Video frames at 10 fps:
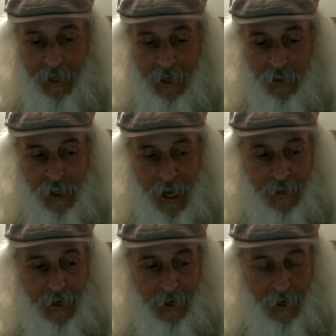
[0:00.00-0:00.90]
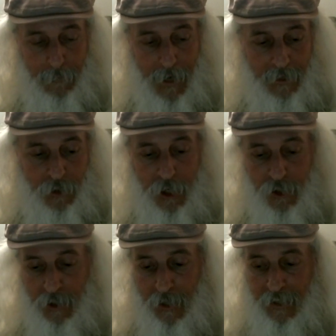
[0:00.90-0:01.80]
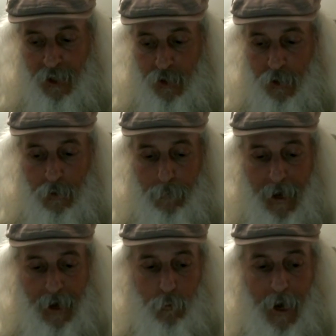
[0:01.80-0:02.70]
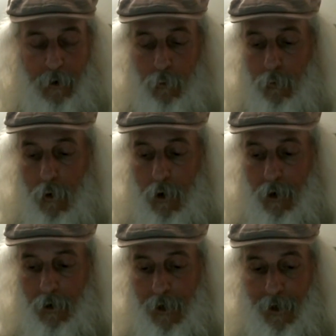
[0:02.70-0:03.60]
to say that i'm not judging things as good or bad right or wrong